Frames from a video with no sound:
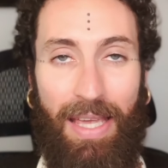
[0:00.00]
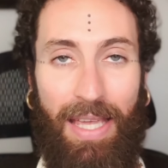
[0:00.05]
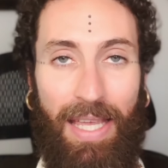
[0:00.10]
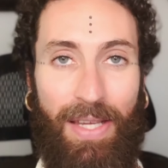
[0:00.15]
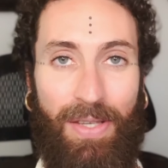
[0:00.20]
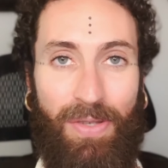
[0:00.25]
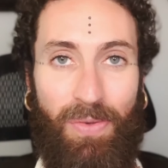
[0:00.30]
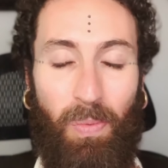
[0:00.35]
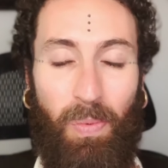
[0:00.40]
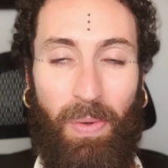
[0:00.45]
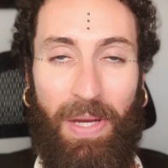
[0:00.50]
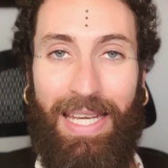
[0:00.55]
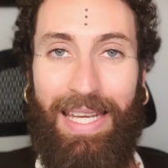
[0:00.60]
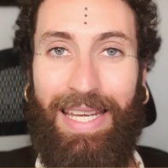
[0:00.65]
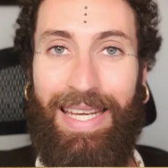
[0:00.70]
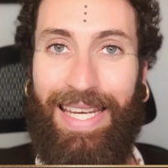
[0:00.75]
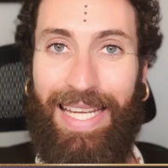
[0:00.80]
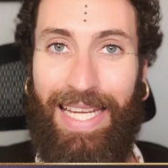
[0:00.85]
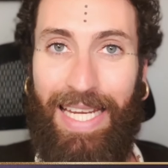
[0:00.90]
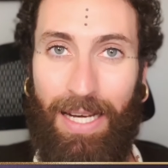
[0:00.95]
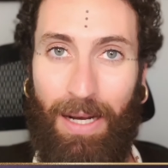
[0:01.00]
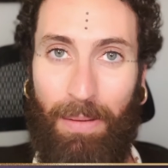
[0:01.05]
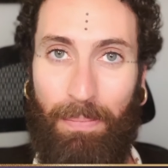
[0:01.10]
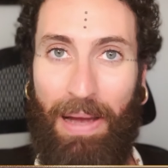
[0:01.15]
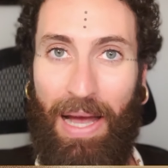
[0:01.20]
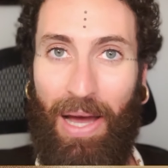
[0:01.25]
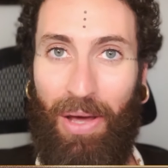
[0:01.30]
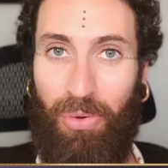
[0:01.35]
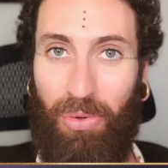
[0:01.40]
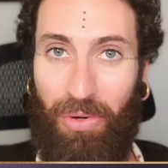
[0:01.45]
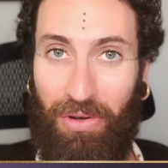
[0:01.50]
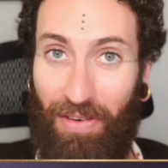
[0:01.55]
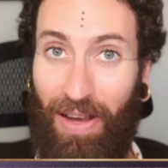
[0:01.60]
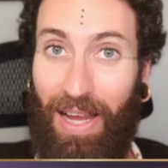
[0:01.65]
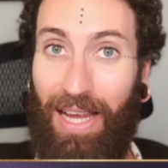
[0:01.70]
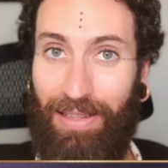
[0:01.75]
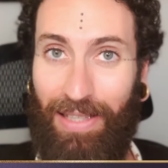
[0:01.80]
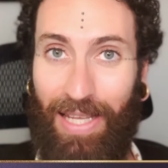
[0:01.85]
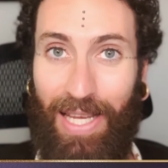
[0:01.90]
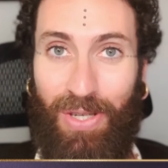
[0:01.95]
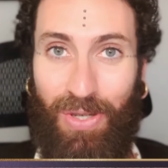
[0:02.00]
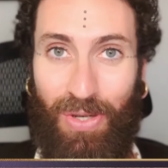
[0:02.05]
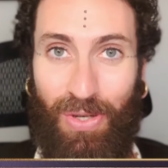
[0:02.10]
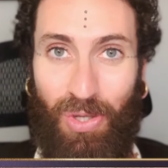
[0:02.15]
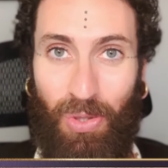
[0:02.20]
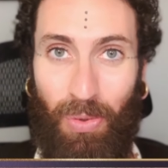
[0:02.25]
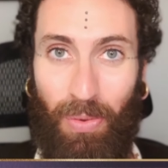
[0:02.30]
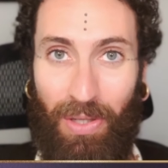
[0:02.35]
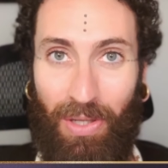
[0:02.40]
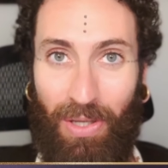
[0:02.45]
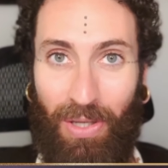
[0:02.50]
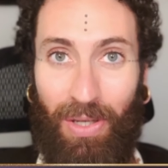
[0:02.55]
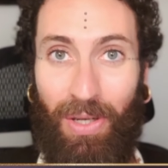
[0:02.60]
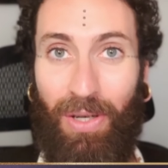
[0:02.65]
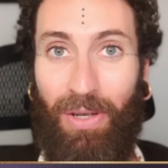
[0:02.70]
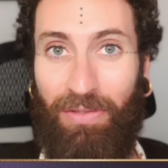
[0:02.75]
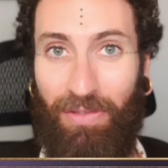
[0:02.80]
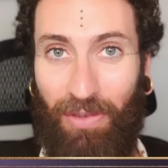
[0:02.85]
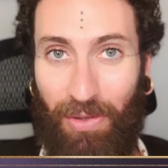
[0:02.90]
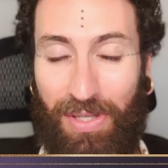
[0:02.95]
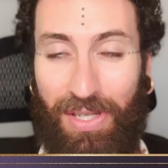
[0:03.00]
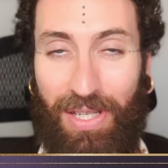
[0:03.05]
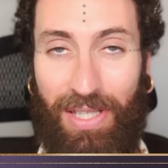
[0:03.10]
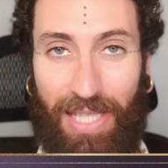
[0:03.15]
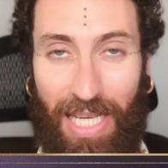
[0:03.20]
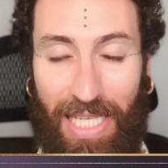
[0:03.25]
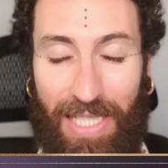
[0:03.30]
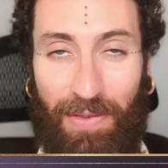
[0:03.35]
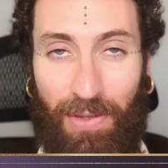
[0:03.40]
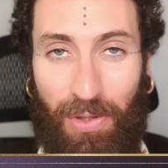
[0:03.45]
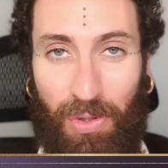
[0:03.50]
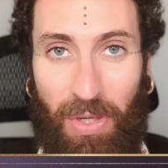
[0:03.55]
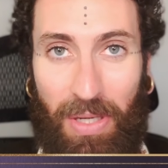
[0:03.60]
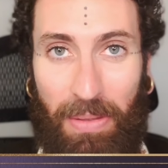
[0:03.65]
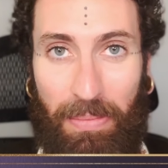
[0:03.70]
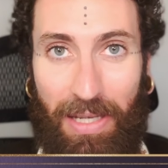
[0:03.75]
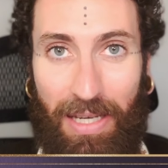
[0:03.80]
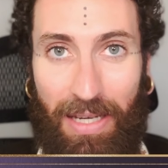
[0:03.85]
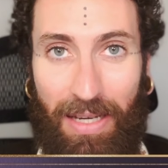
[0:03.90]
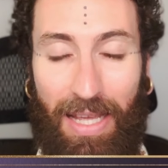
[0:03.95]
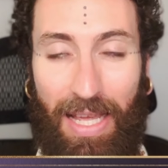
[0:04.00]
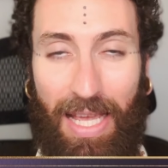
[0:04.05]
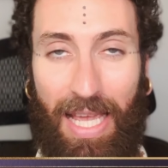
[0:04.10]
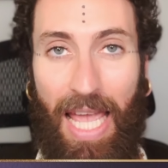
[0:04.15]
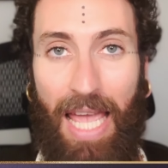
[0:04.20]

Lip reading: is we need a boundary violation to occur for successful treatment.